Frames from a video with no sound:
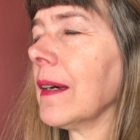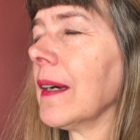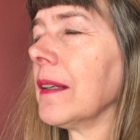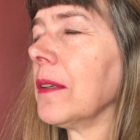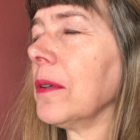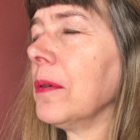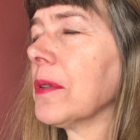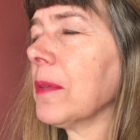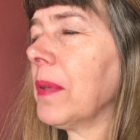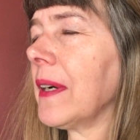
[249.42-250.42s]
And you
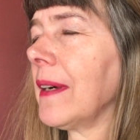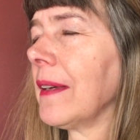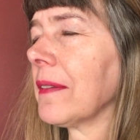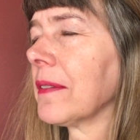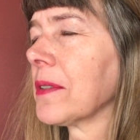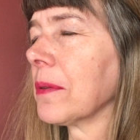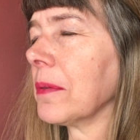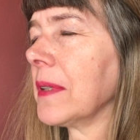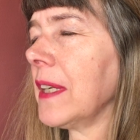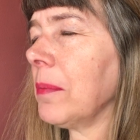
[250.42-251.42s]
use the breath, so
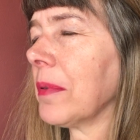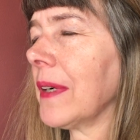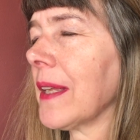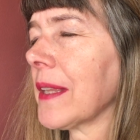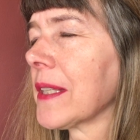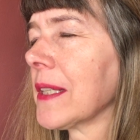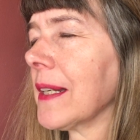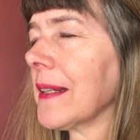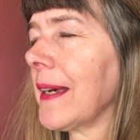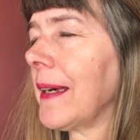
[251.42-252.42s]
deep breaths in
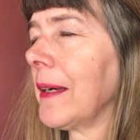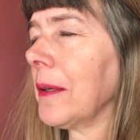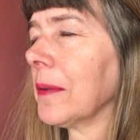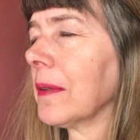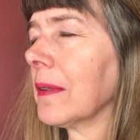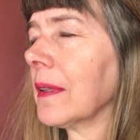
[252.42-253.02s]
and out,